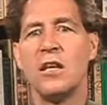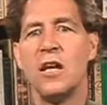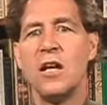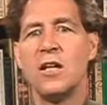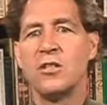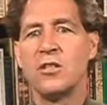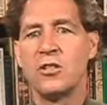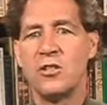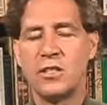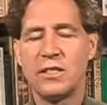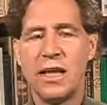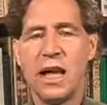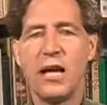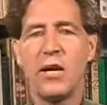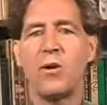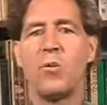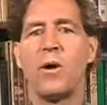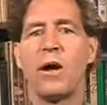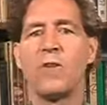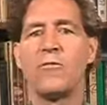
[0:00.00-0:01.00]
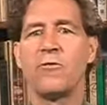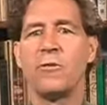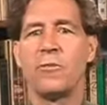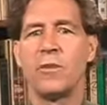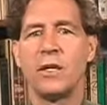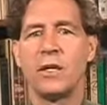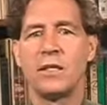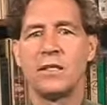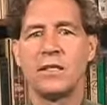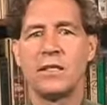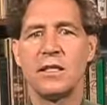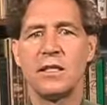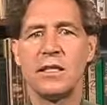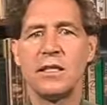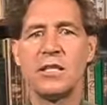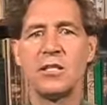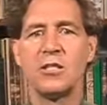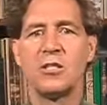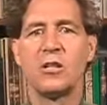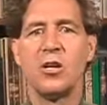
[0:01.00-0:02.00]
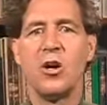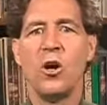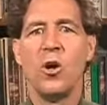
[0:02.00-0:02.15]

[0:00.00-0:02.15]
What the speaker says: So the takeaway from this is